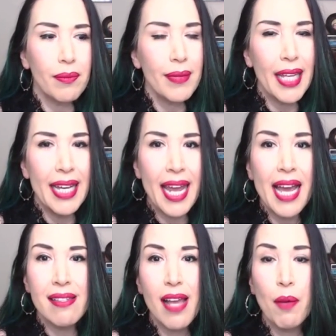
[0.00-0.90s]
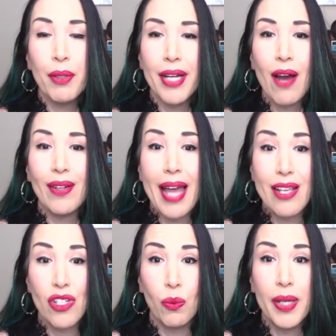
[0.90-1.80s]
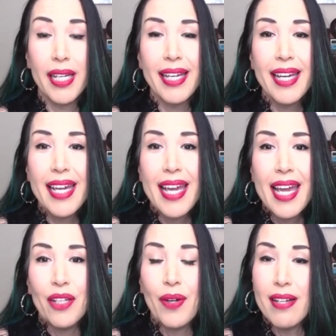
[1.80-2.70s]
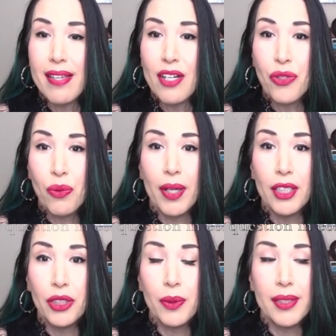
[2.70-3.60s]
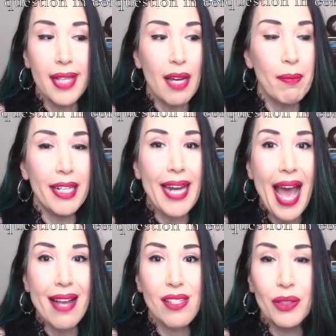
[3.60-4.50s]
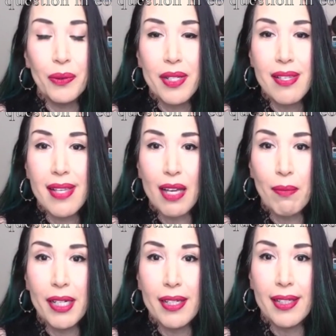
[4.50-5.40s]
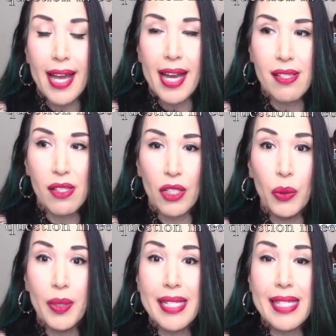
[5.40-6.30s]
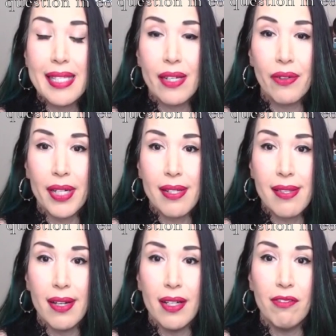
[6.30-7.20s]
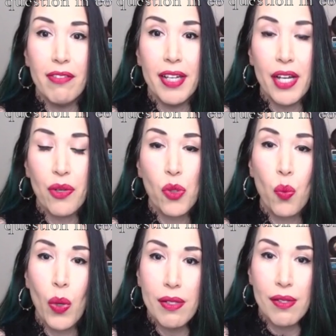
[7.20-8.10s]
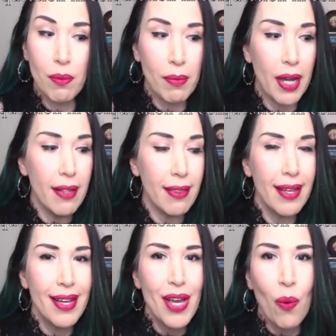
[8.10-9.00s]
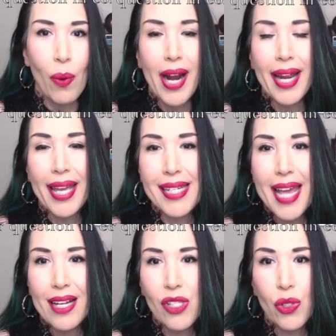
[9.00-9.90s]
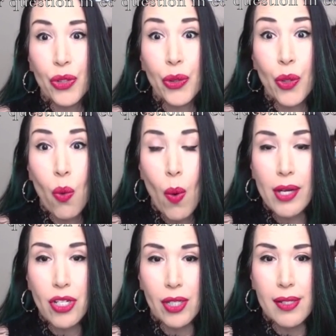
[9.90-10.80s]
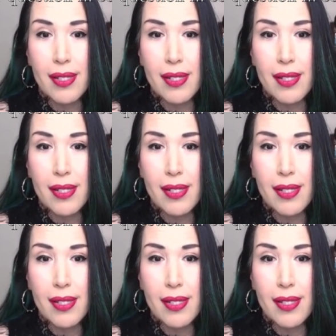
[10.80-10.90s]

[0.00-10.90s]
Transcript: And as I put out last week, you guys, I do want to do a segment, an Ask Luna segment, an Ask Luna series of videos once a month where I get to answer your questions.